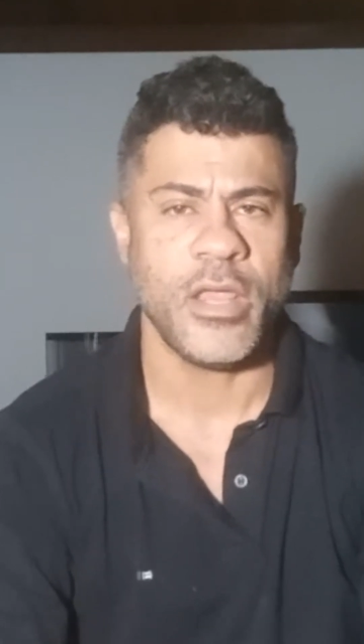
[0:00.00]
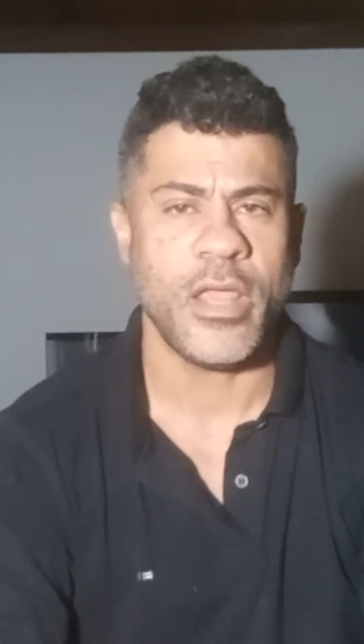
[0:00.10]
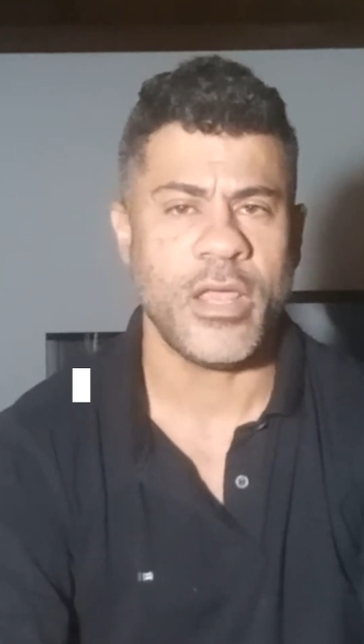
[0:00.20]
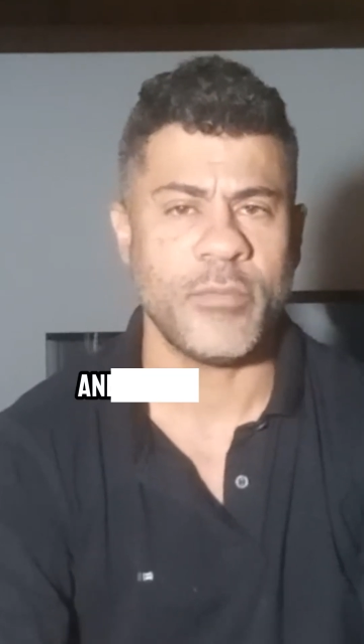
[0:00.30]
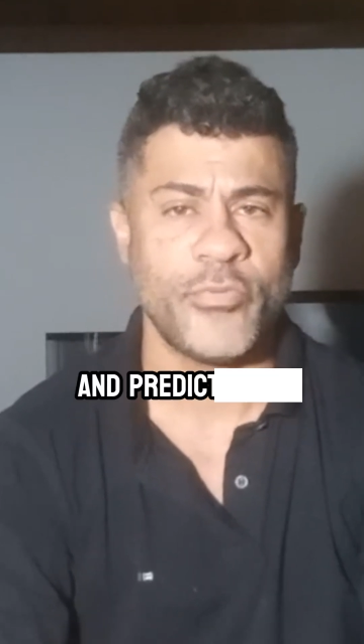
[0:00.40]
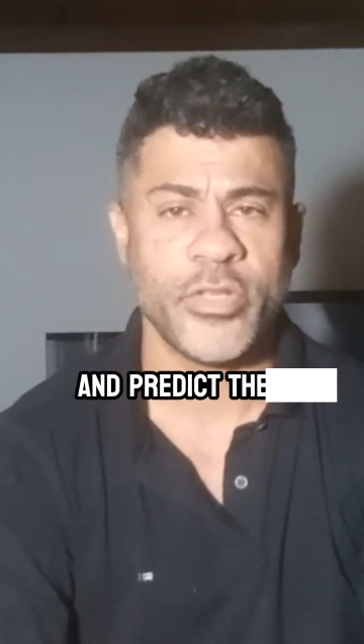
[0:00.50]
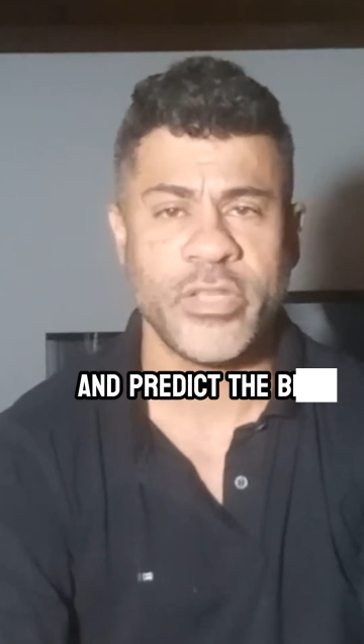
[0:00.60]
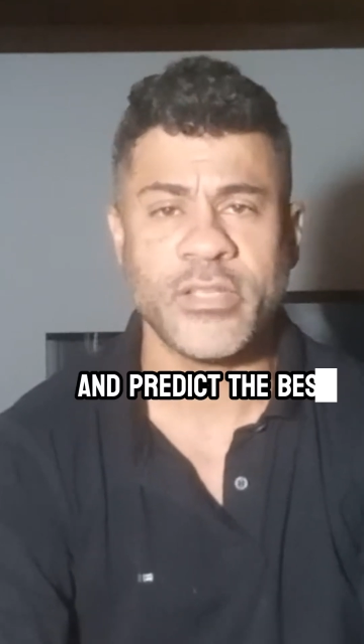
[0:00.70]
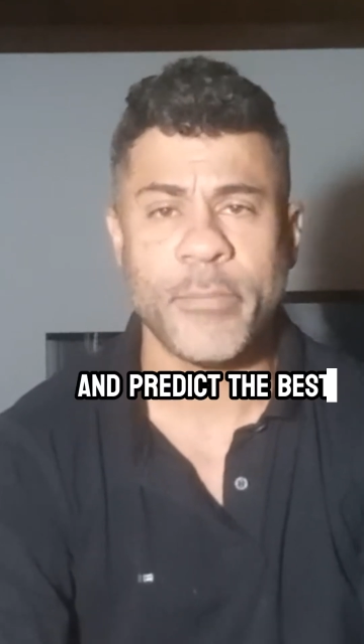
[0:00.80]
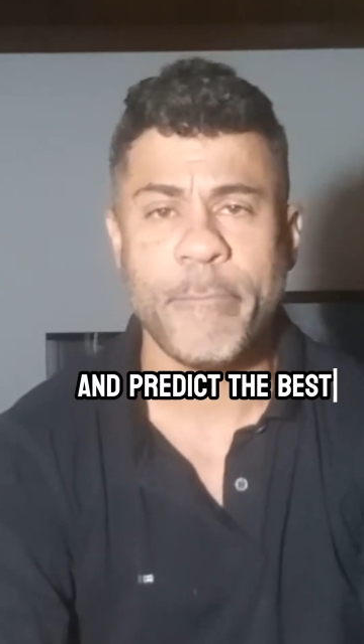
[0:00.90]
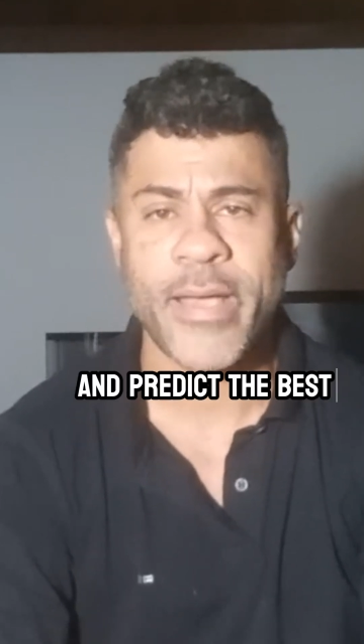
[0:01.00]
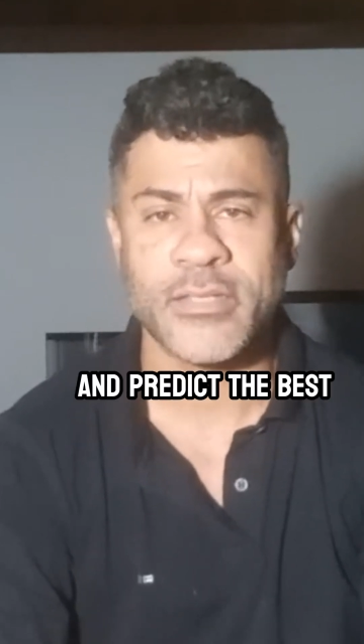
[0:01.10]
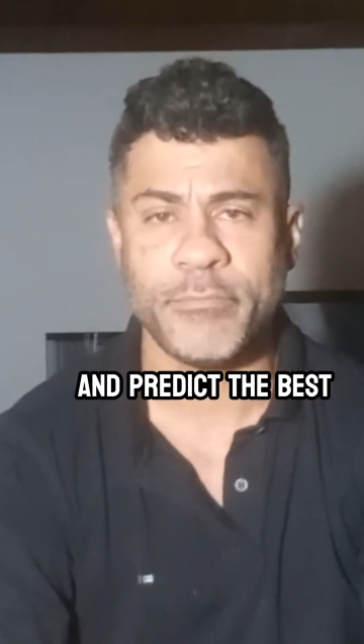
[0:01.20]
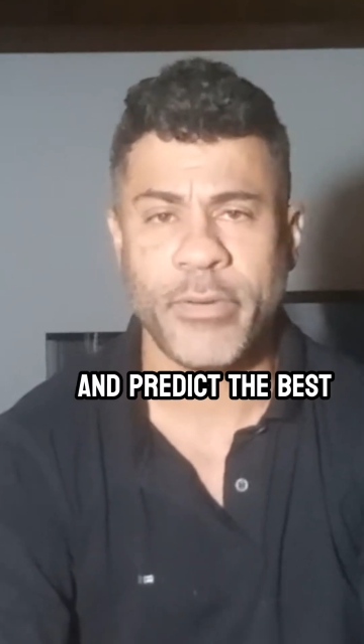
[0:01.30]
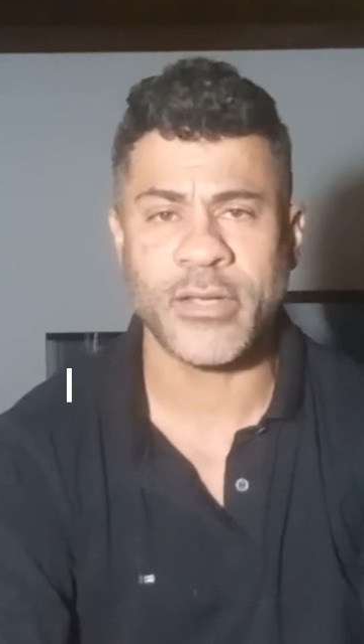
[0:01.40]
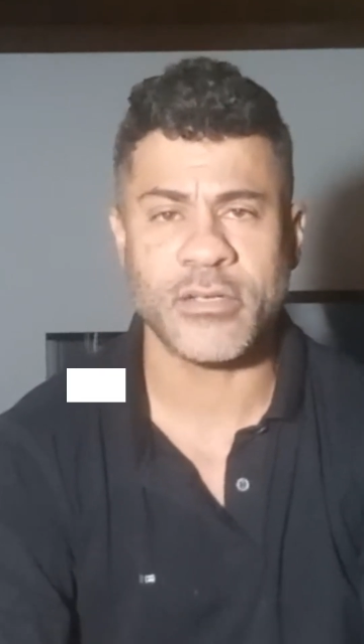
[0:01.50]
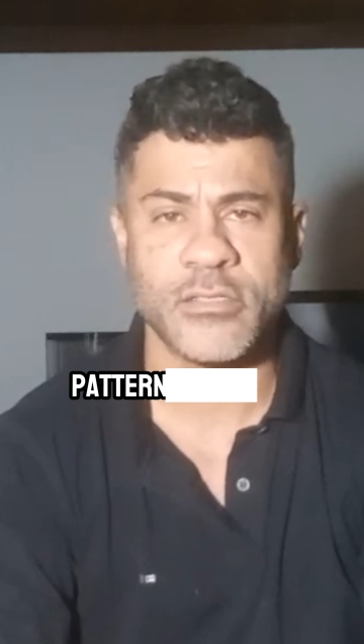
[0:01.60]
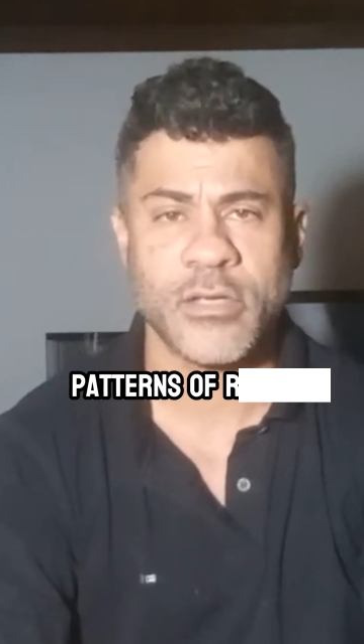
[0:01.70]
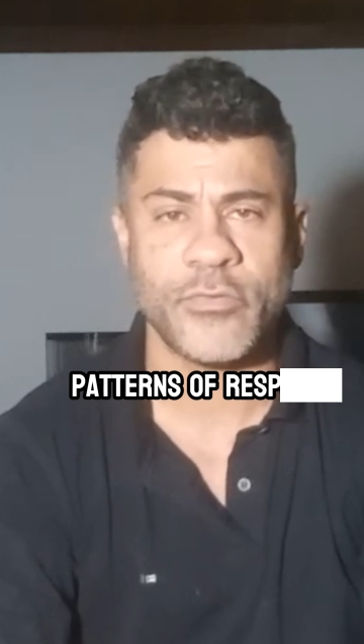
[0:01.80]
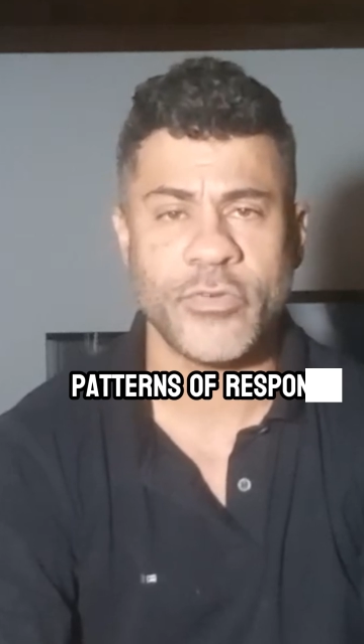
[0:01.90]
and predict the best
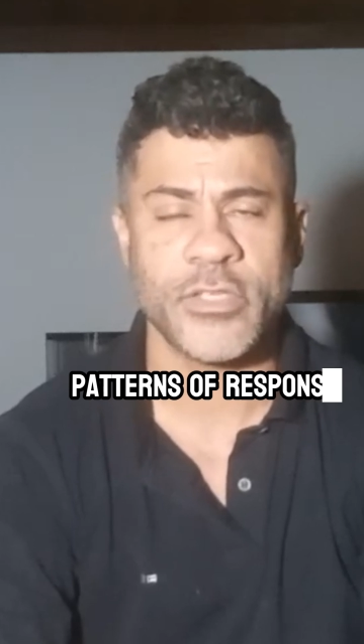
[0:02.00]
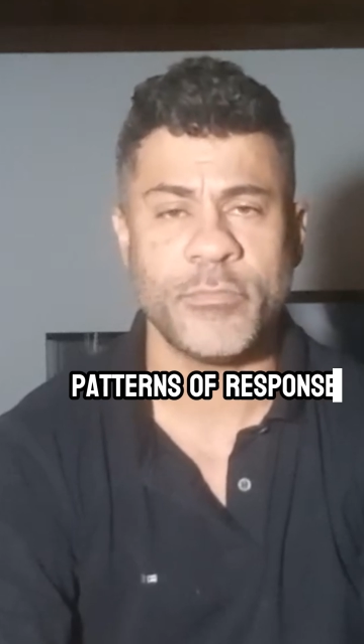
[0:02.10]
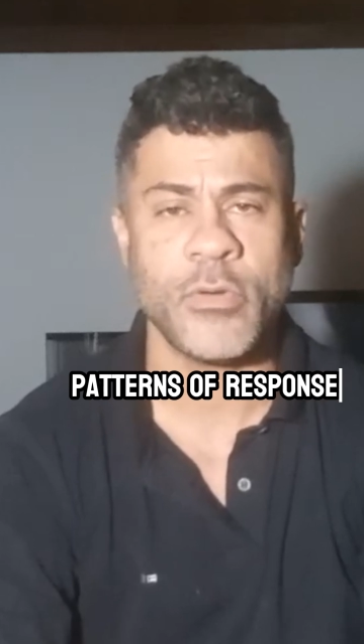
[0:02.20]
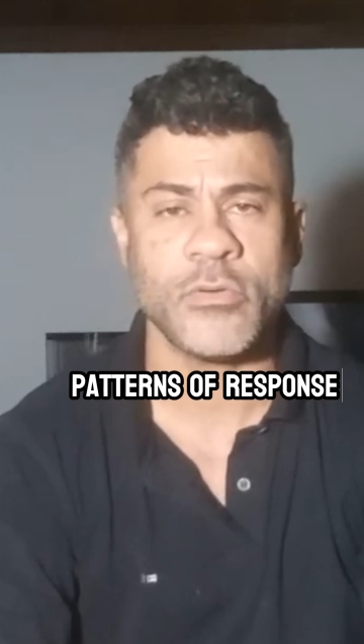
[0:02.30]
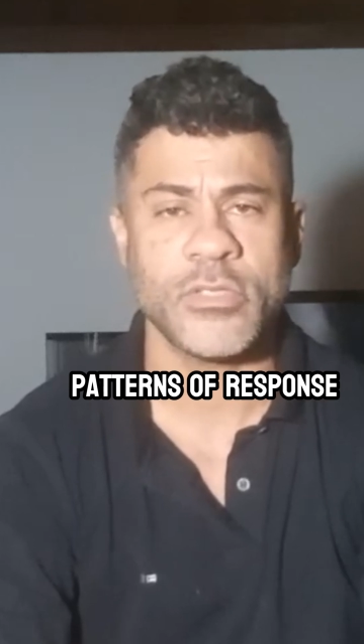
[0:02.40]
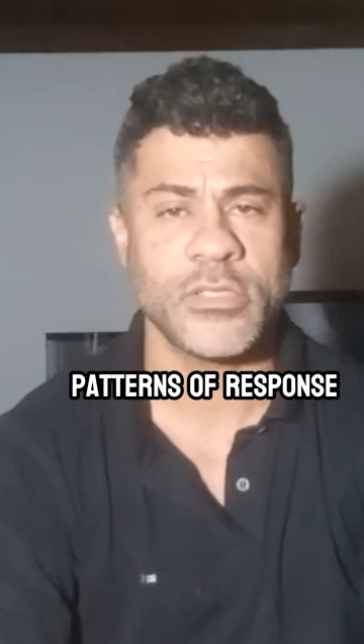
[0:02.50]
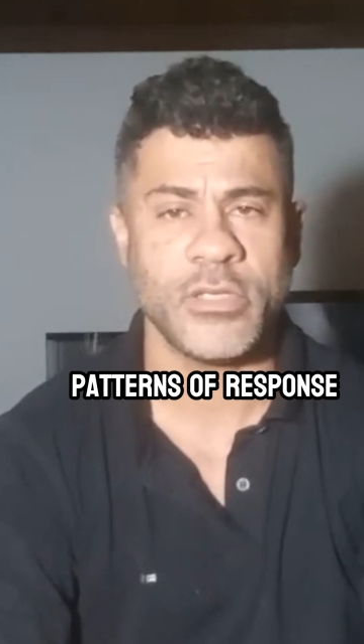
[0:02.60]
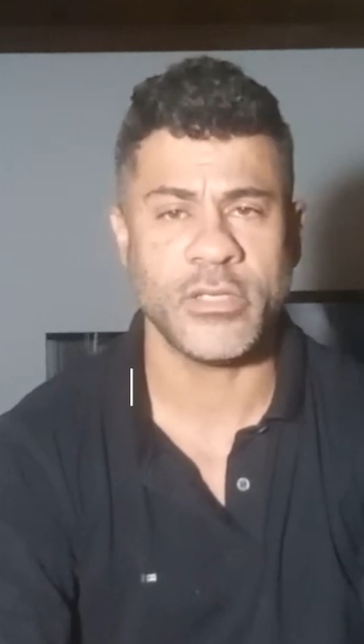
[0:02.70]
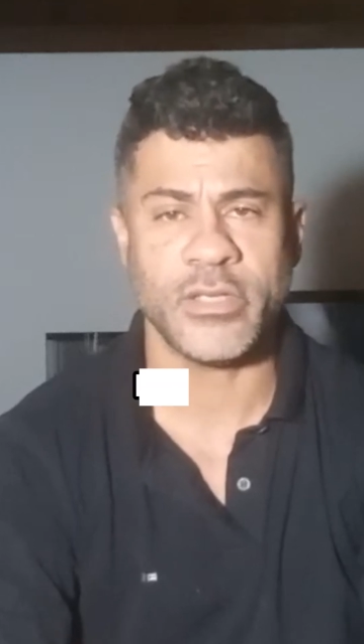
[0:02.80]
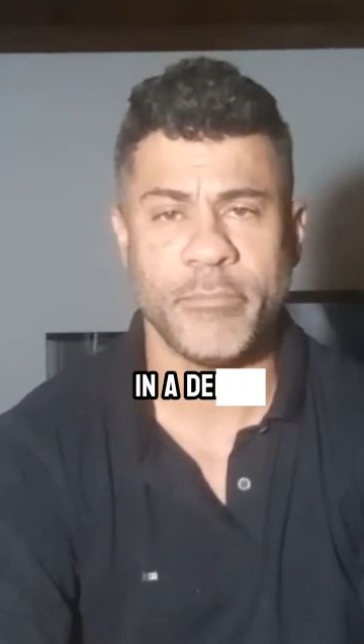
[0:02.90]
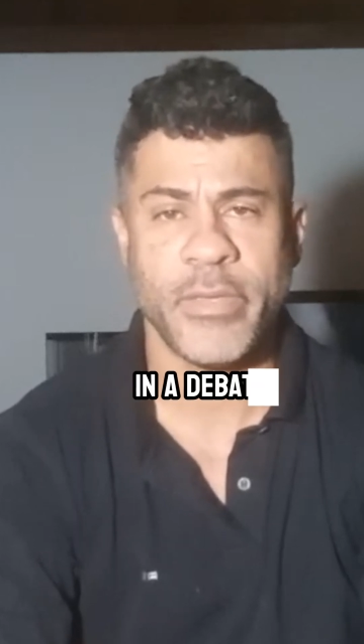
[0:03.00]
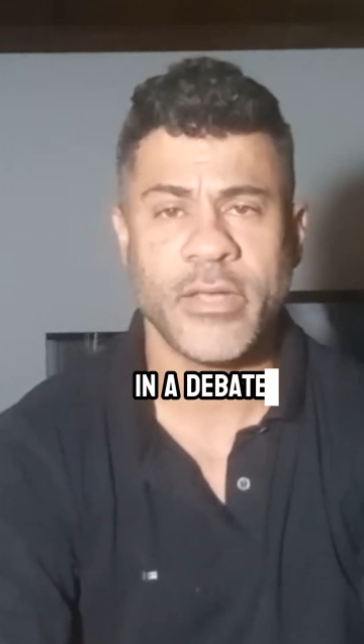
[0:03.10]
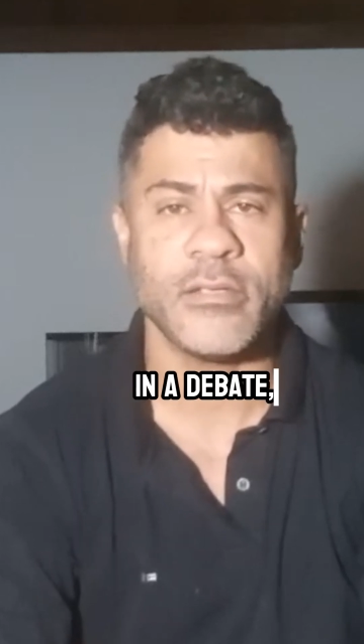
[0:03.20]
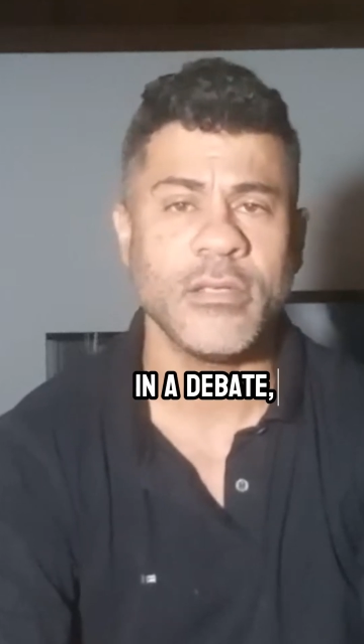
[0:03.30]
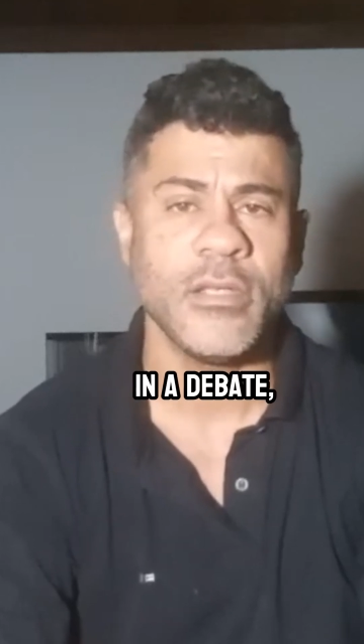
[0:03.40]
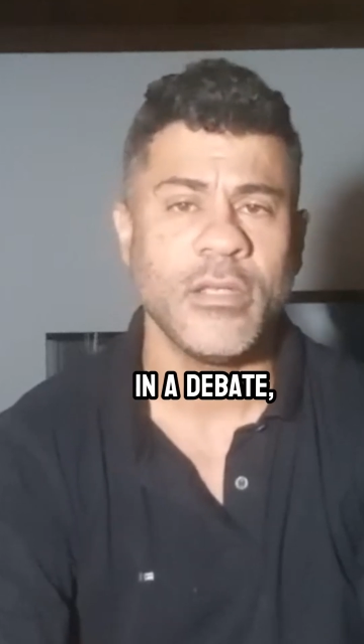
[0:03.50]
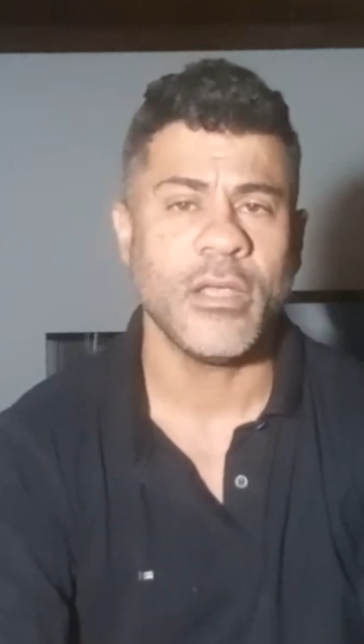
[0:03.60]
patterns of response in a debate